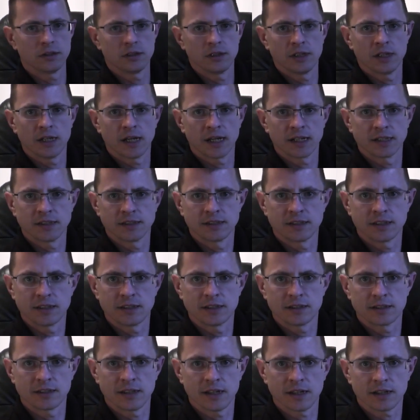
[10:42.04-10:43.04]

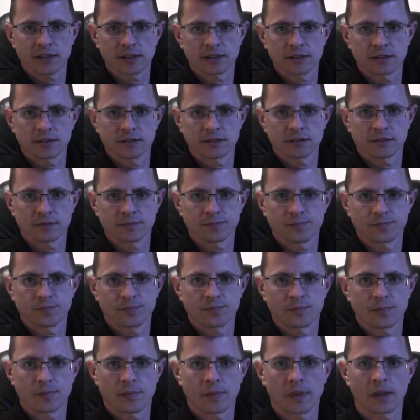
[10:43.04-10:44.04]
ninety-six.
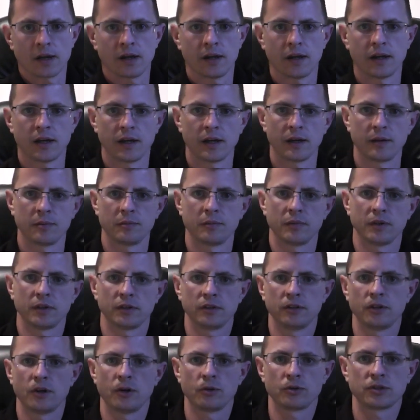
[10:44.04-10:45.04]
Um,
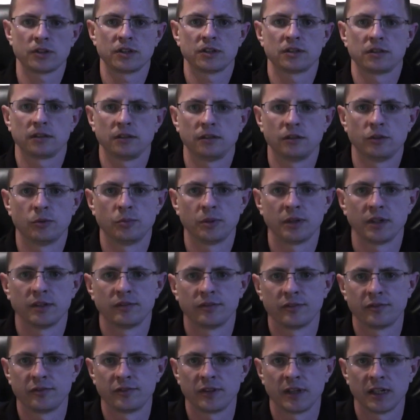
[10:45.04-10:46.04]
noticed a little bit
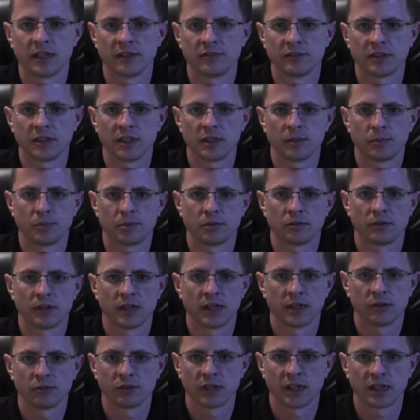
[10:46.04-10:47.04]
of a flavour dip
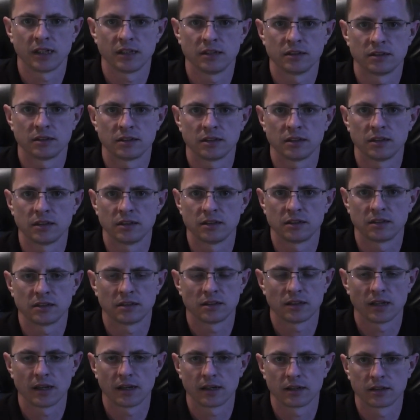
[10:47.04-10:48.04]
around
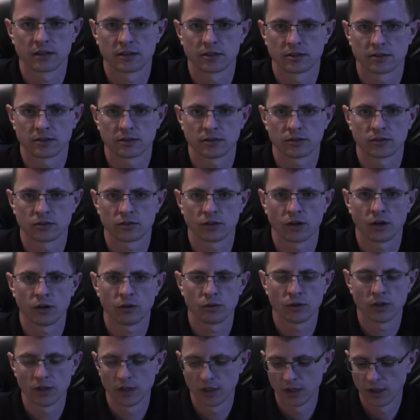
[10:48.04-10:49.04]
eighty-six or
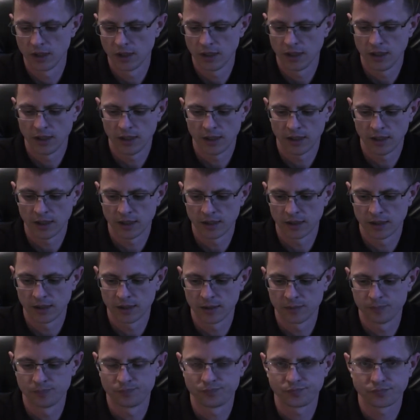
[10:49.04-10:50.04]
so.
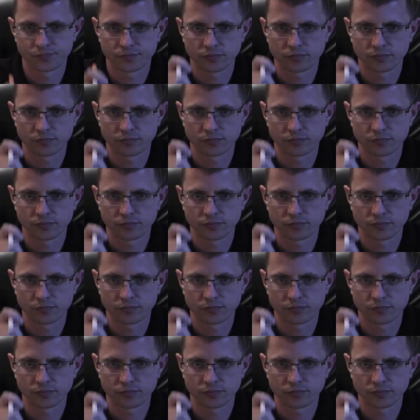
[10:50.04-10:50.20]
Um,